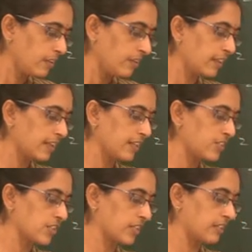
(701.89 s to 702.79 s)

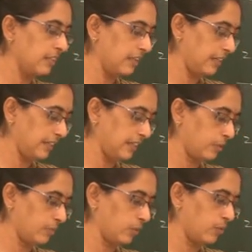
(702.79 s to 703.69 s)
regression
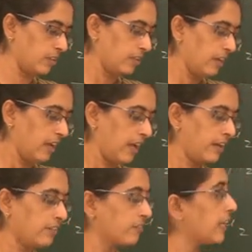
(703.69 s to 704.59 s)
linear mode
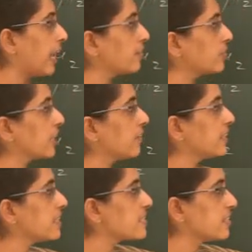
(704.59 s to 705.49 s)
and we have to give
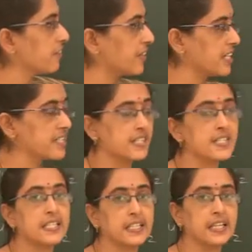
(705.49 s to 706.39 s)
these
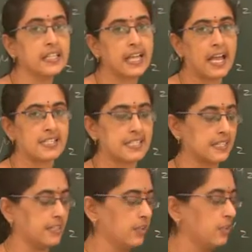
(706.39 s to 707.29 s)
differences in the
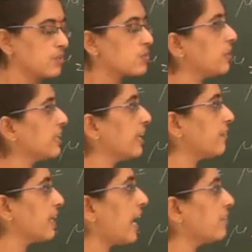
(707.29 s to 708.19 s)
CALC. So here
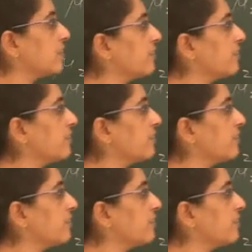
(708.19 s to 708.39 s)
we have